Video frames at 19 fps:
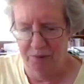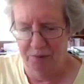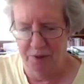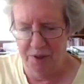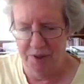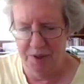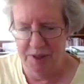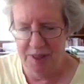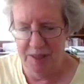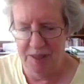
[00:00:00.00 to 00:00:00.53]
for
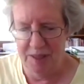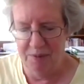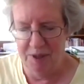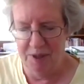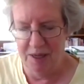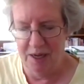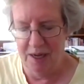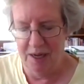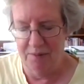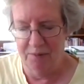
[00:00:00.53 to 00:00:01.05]

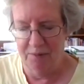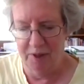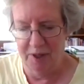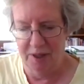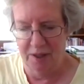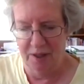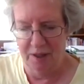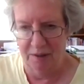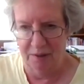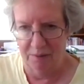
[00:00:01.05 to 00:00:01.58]
CPA
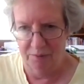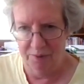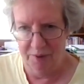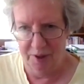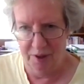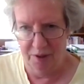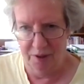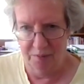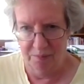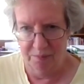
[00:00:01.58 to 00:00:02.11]
funding for
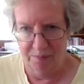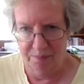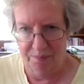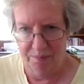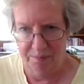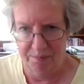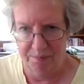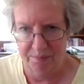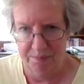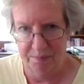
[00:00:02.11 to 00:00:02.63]
their
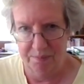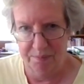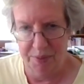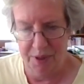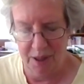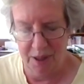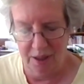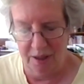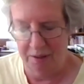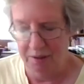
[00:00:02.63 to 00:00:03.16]

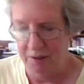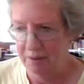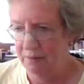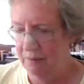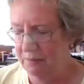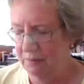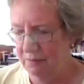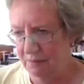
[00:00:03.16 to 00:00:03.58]
park